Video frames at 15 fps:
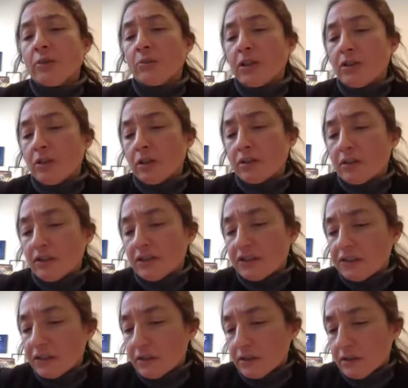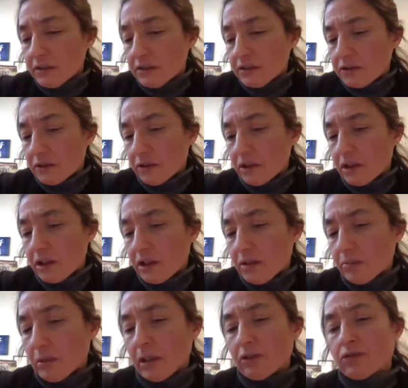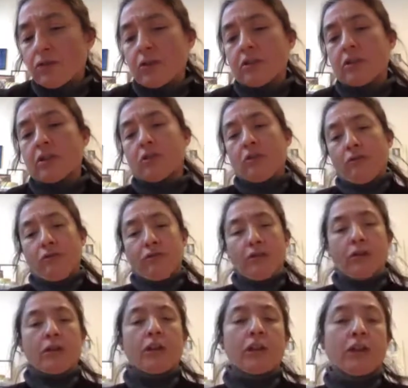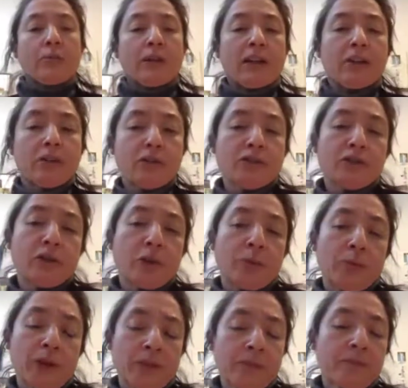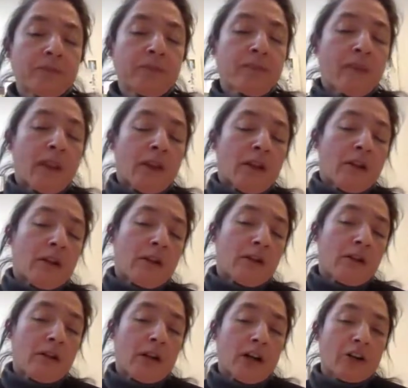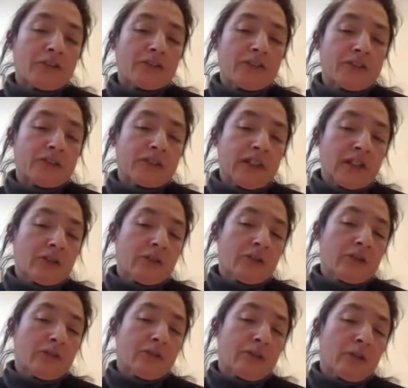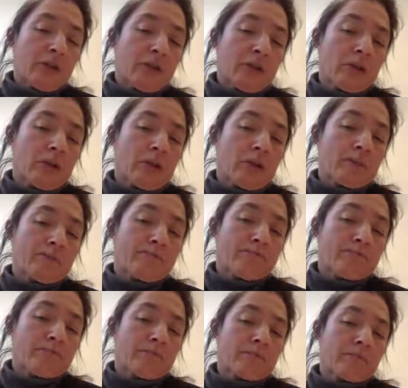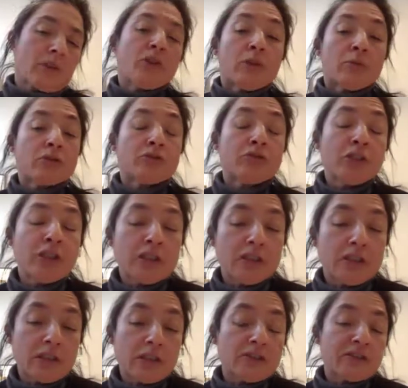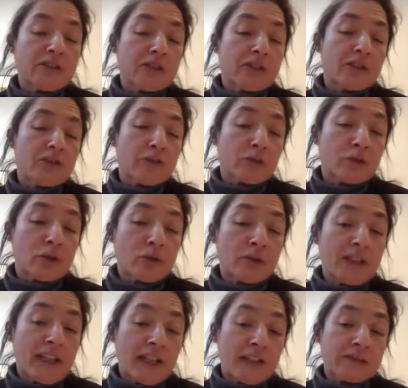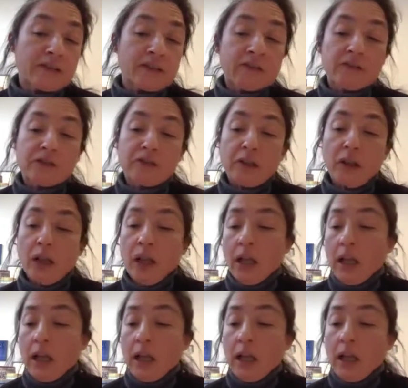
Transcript: we noticed this image in the confocal microscopy of this kind of inhomogeneities in the photoluminescence,